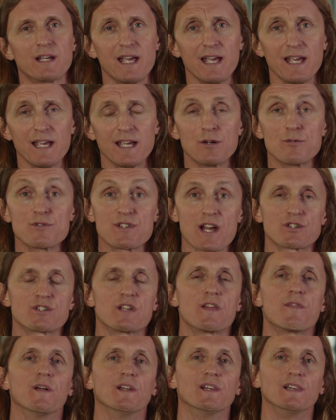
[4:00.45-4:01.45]
King, who's
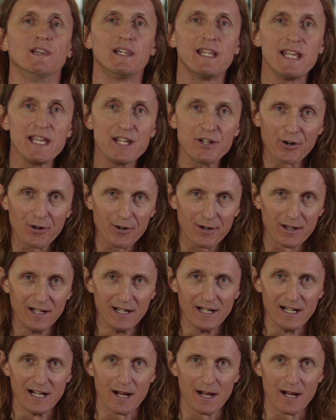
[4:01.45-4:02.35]
actually the leader